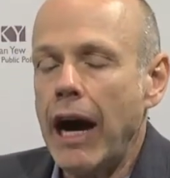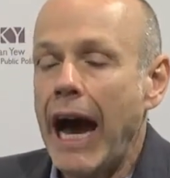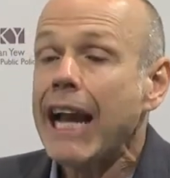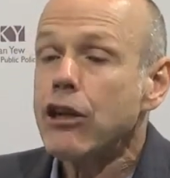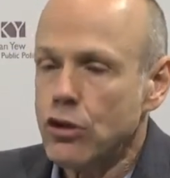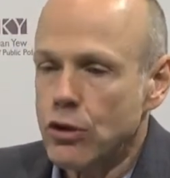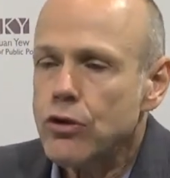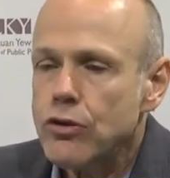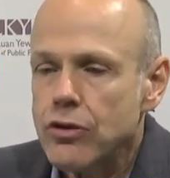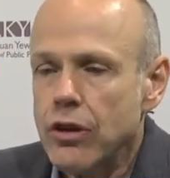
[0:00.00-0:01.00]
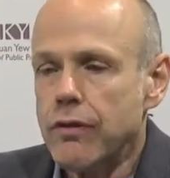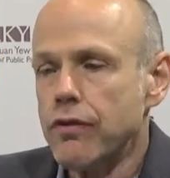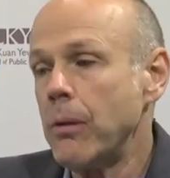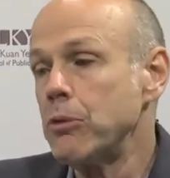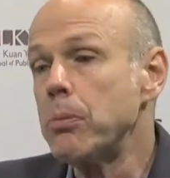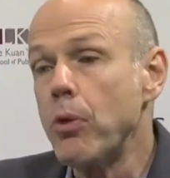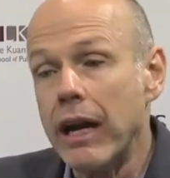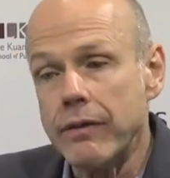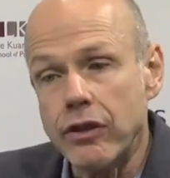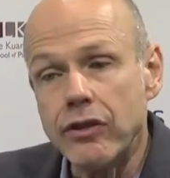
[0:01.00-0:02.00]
actors from the private